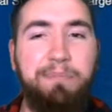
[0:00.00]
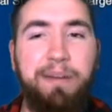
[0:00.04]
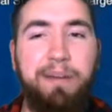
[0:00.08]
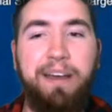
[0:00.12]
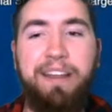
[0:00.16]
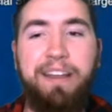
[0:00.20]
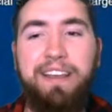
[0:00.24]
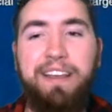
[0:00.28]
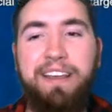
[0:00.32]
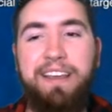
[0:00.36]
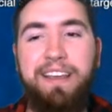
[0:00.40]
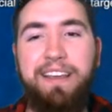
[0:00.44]

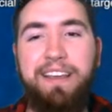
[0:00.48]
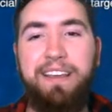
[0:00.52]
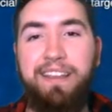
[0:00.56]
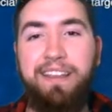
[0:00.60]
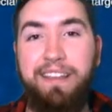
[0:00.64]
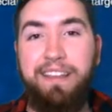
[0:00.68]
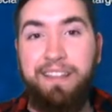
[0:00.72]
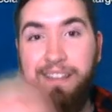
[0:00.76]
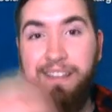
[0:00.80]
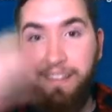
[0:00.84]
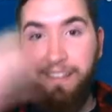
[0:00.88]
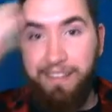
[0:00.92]
but
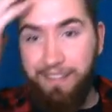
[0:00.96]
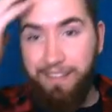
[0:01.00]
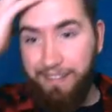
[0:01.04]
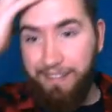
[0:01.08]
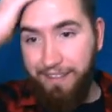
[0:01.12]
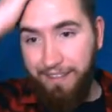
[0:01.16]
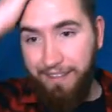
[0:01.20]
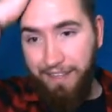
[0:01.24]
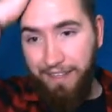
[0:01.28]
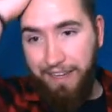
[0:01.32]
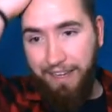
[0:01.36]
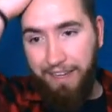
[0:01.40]

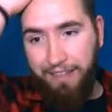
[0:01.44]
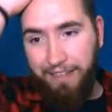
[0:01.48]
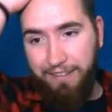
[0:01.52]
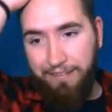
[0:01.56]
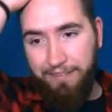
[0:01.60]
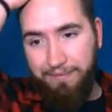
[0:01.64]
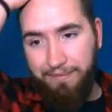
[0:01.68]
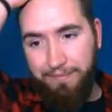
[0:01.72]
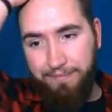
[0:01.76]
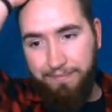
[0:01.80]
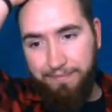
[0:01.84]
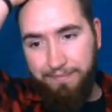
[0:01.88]
like
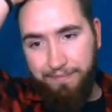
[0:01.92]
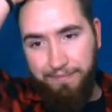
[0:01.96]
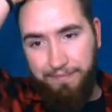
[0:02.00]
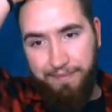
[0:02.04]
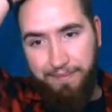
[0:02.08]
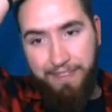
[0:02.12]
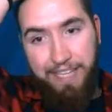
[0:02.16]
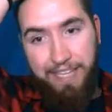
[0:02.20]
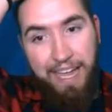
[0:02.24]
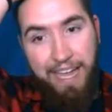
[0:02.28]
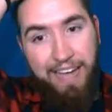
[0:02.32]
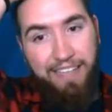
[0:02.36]

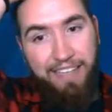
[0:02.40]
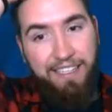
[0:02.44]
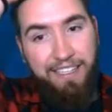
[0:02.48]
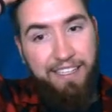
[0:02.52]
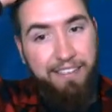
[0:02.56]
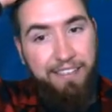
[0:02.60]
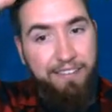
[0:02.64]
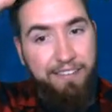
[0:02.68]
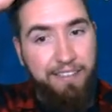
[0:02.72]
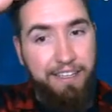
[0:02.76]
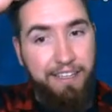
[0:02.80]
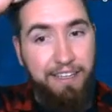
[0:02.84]

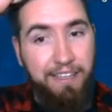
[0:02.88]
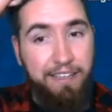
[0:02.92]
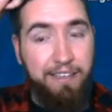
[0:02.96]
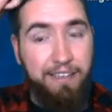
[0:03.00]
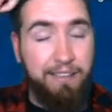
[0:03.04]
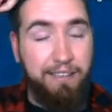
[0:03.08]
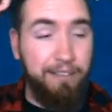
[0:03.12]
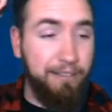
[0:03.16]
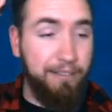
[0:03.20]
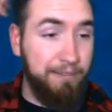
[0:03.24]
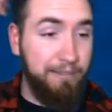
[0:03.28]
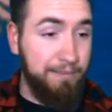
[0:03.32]
technically
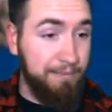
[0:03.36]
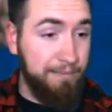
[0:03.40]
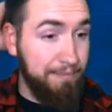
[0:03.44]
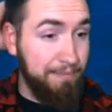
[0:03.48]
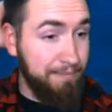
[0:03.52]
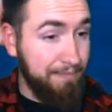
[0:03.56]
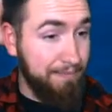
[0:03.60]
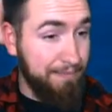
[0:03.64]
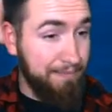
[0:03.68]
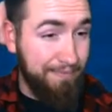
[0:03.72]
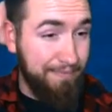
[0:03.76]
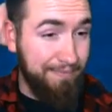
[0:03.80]

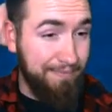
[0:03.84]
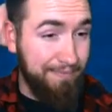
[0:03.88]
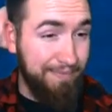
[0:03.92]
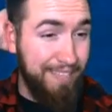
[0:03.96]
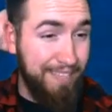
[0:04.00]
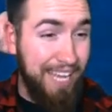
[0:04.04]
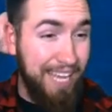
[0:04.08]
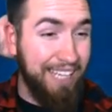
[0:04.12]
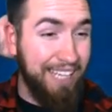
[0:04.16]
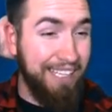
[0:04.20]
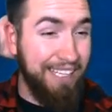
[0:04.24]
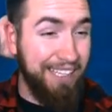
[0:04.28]

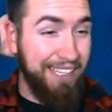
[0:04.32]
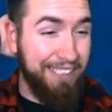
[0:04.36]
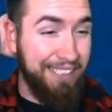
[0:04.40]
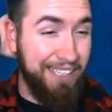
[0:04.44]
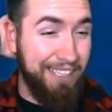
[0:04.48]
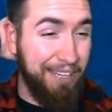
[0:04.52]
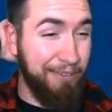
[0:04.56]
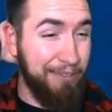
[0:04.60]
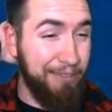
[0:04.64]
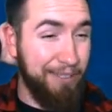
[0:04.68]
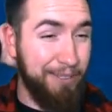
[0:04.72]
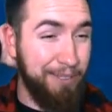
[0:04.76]

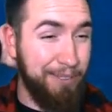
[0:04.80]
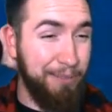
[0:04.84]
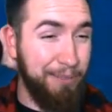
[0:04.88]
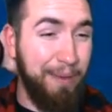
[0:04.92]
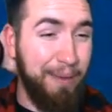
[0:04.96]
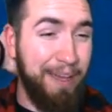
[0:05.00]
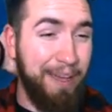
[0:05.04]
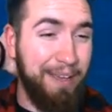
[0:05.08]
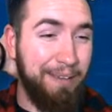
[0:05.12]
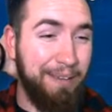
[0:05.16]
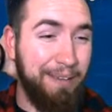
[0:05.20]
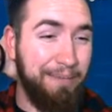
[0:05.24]
Crystal
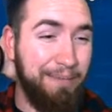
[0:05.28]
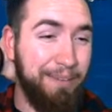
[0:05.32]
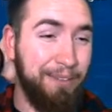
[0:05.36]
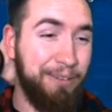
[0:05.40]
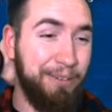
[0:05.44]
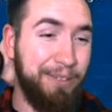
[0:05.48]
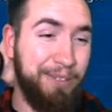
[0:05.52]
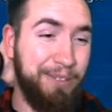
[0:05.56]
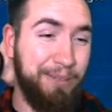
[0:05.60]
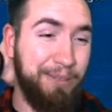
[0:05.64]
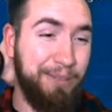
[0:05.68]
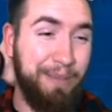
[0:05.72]

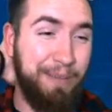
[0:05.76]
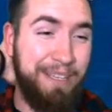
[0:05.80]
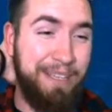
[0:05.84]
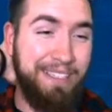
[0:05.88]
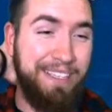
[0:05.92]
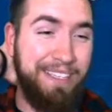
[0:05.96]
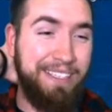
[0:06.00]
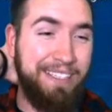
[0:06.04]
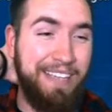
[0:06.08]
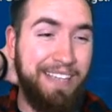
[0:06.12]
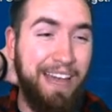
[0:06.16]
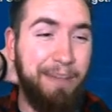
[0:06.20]

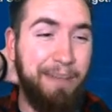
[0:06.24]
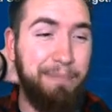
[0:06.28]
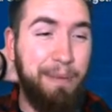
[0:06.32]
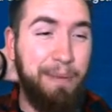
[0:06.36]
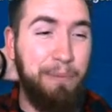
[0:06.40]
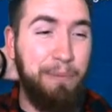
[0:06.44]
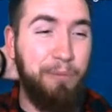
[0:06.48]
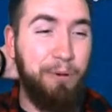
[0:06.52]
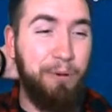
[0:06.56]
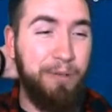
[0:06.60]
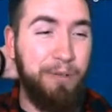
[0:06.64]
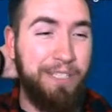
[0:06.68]
Beast has gotten me
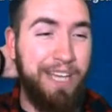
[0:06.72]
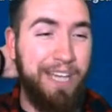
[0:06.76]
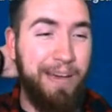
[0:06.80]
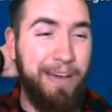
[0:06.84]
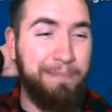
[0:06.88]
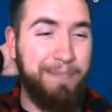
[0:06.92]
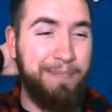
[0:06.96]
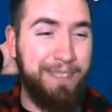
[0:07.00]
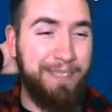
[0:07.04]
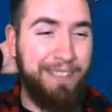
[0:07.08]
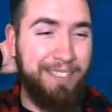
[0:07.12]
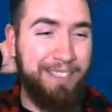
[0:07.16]
more
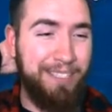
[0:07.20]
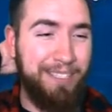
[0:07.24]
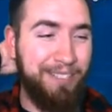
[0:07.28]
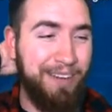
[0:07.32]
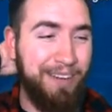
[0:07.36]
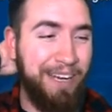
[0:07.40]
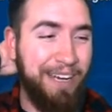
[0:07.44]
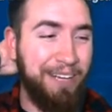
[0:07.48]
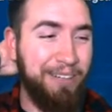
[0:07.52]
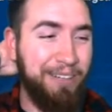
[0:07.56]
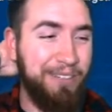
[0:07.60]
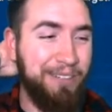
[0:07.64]
tops than
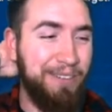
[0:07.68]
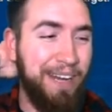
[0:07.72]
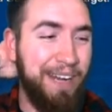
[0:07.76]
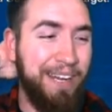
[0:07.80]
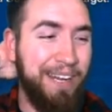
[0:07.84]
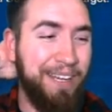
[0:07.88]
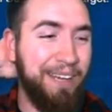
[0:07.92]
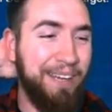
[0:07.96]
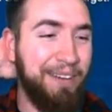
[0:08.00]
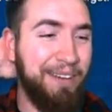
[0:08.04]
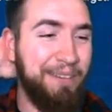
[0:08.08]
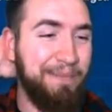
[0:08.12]
Striker
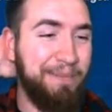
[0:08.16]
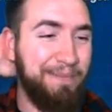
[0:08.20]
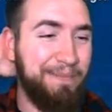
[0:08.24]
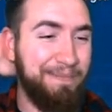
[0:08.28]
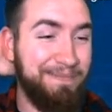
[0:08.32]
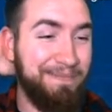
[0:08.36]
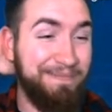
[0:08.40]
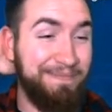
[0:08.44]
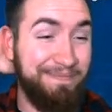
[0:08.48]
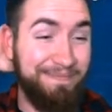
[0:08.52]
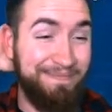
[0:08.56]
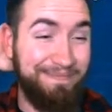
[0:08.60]
Draco,
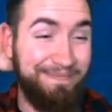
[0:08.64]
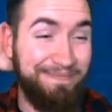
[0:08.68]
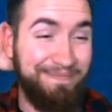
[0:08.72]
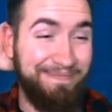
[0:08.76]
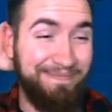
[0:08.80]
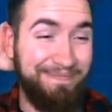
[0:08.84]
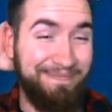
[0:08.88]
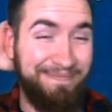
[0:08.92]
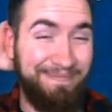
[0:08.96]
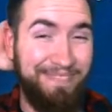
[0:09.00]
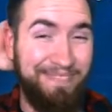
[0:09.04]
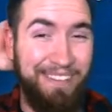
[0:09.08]

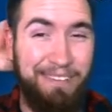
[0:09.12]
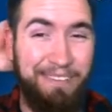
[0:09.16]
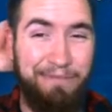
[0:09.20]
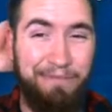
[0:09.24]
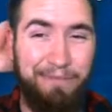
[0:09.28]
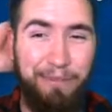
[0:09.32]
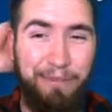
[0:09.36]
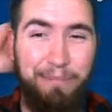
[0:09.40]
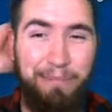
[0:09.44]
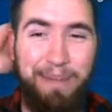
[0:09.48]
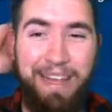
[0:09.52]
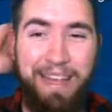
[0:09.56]

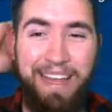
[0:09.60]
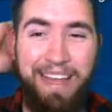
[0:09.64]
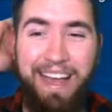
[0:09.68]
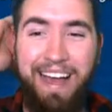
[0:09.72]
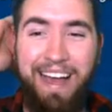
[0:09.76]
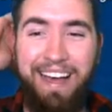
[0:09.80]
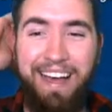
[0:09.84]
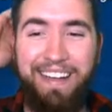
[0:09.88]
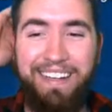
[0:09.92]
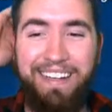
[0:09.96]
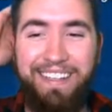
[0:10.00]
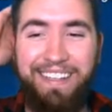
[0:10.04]
if we're being
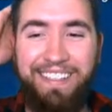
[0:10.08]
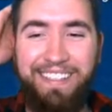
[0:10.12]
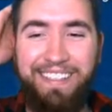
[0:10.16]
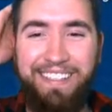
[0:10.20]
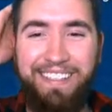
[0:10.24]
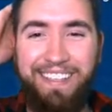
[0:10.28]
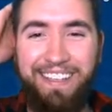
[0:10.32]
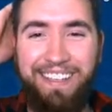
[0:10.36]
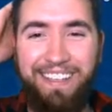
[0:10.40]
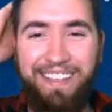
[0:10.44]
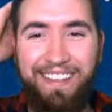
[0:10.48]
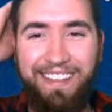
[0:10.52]

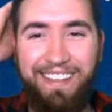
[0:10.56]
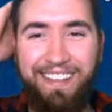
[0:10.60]
honest.